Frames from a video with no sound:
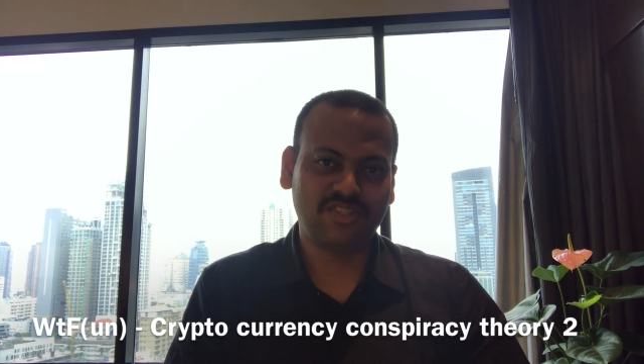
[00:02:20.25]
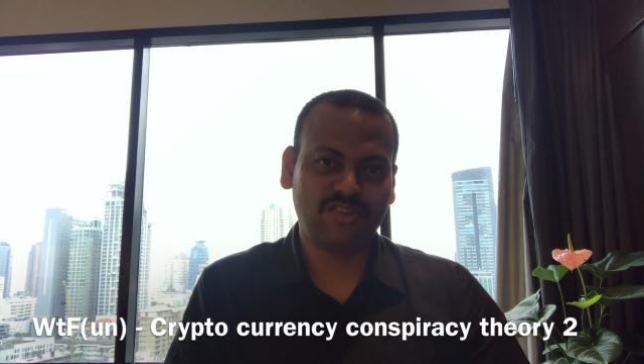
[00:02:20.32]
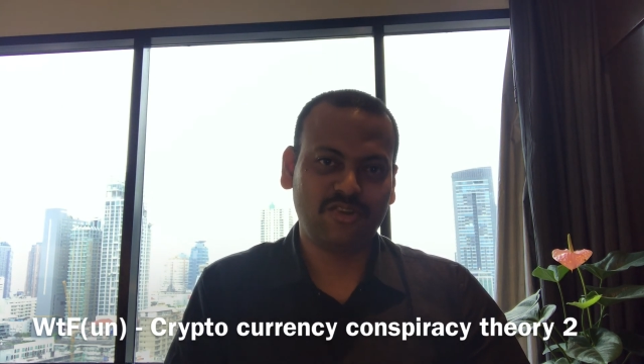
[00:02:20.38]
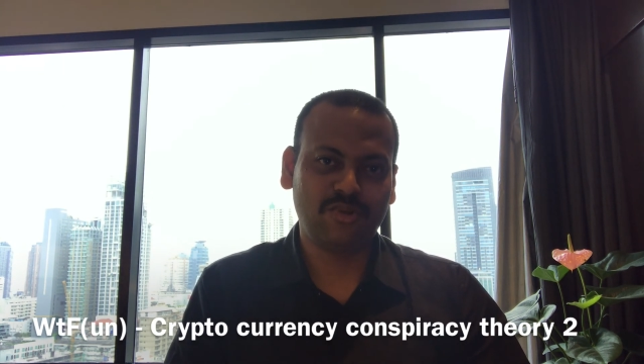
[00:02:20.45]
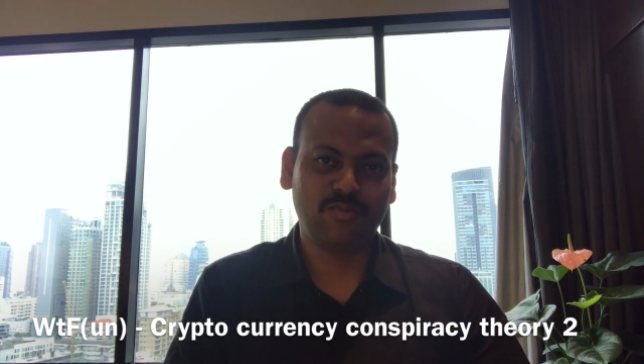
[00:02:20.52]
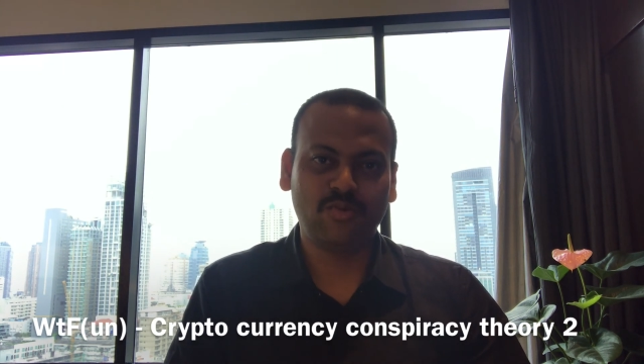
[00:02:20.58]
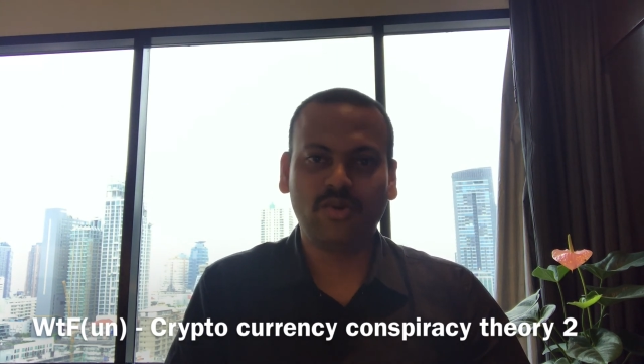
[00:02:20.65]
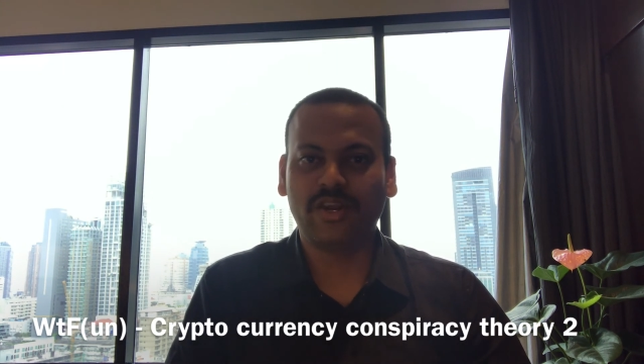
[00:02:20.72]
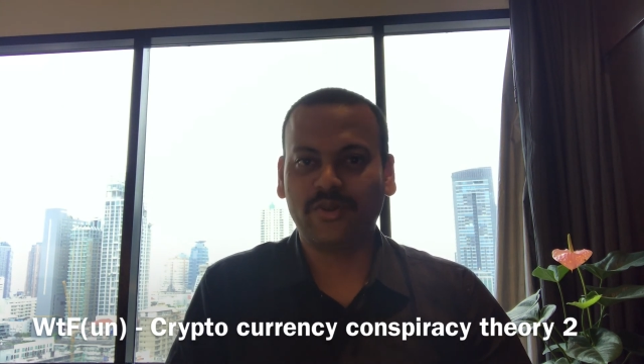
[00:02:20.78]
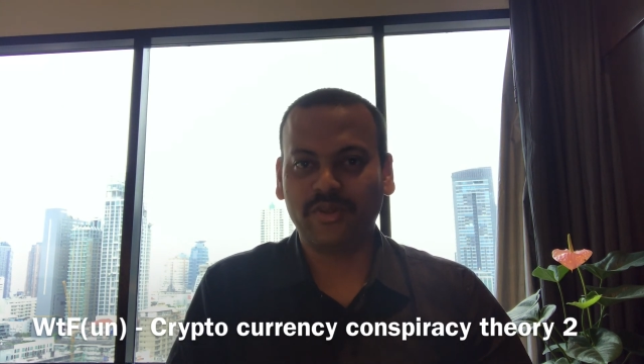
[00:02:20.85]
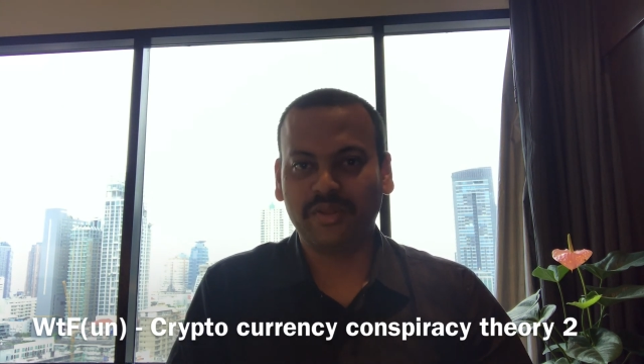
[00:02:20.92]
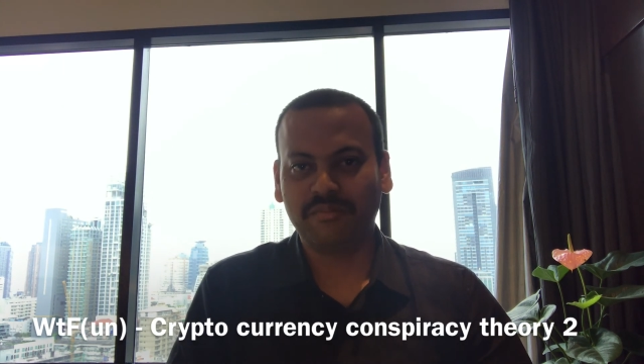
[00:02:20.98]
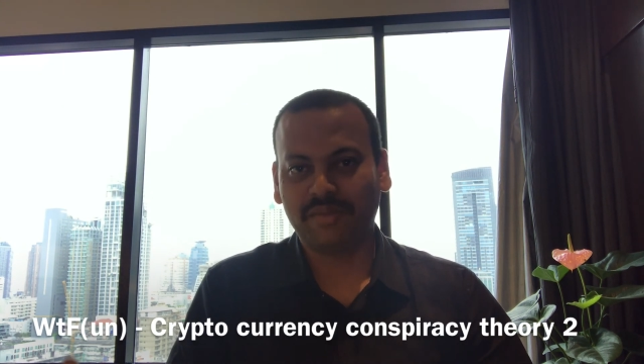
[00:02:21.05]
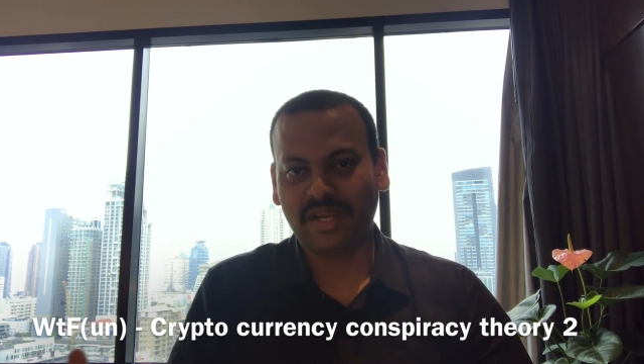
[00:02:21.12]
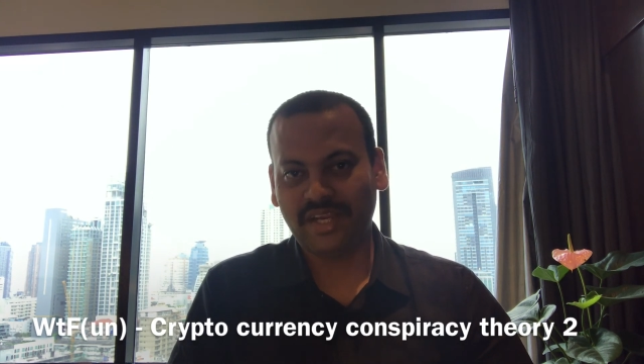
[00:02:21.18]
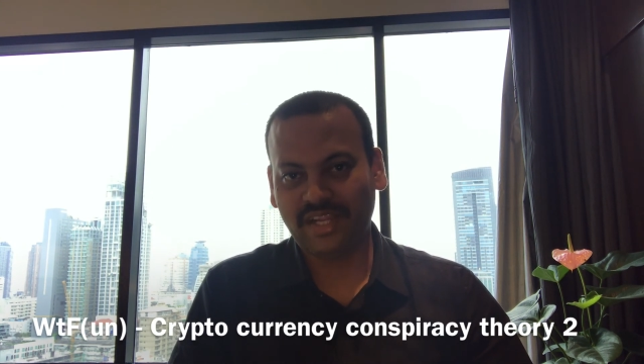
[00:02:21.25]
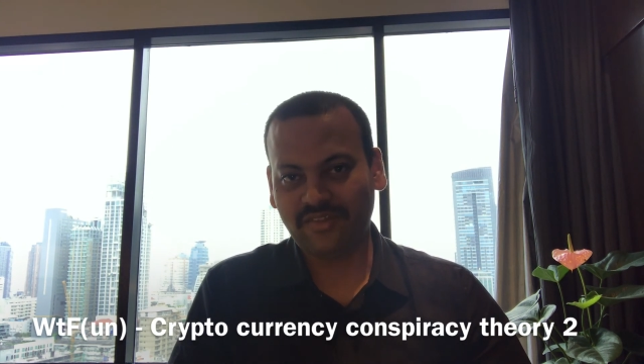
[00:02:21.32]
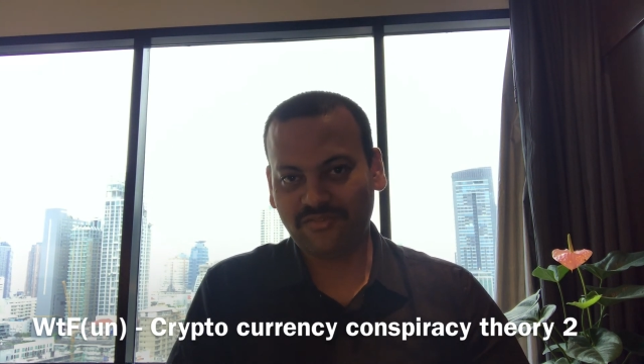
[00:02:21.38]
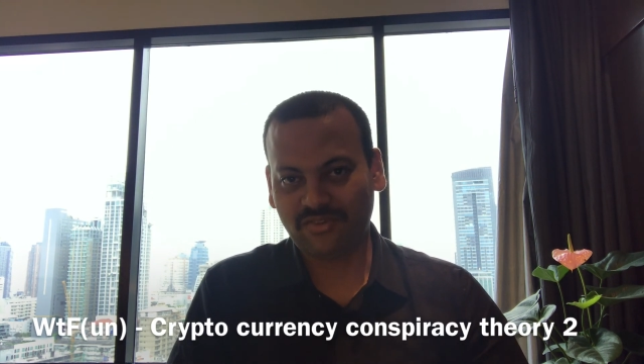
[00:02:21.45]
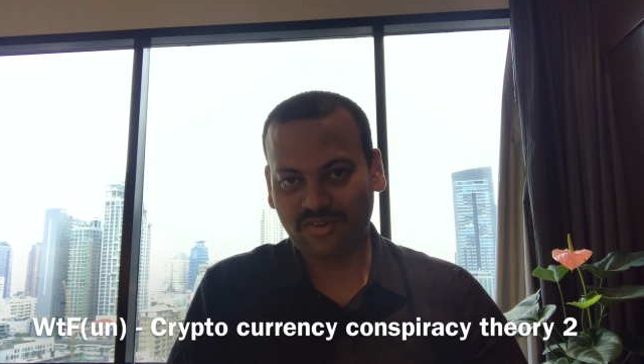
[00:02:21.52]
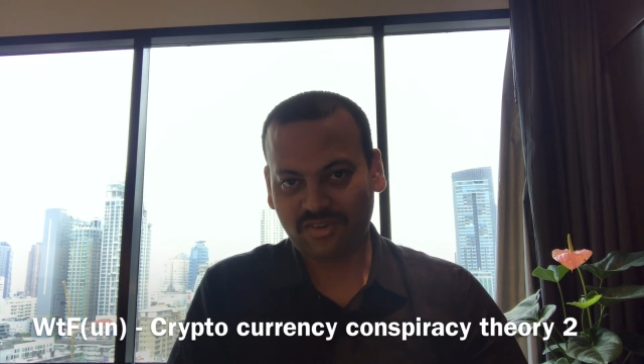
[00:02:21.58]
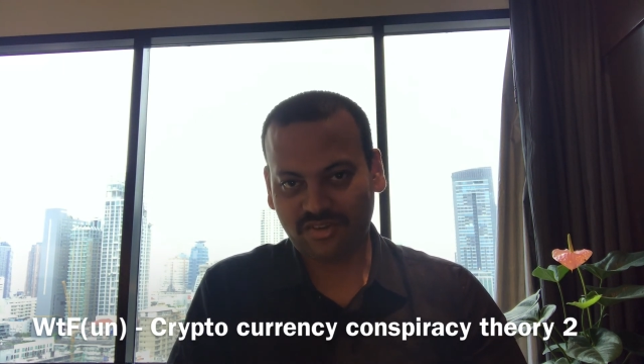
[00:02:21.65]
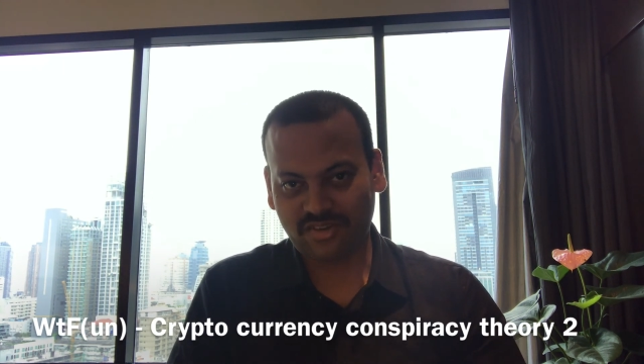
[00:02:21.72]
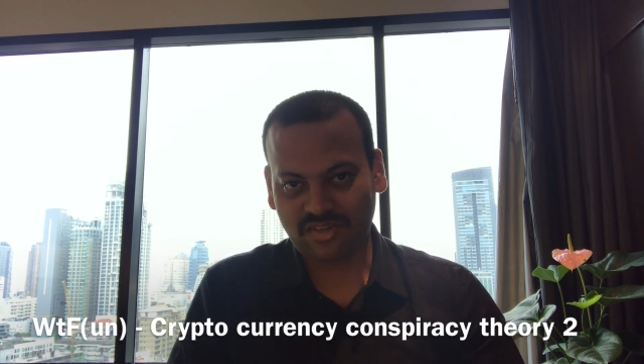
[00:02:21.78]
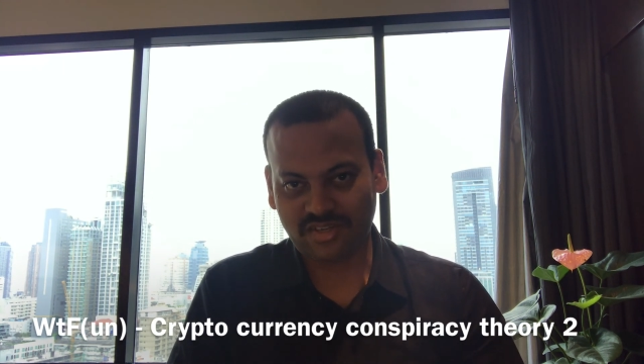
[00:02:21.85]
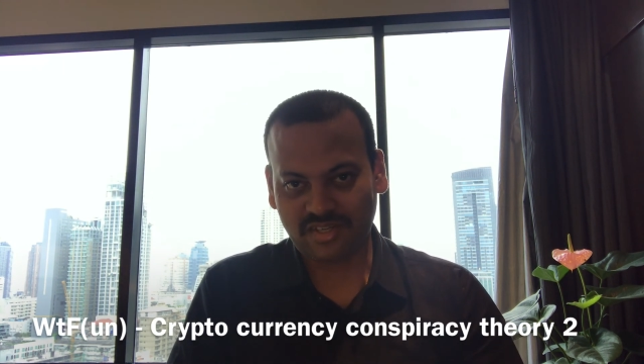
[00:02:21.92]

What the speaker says: globe who are doing mining for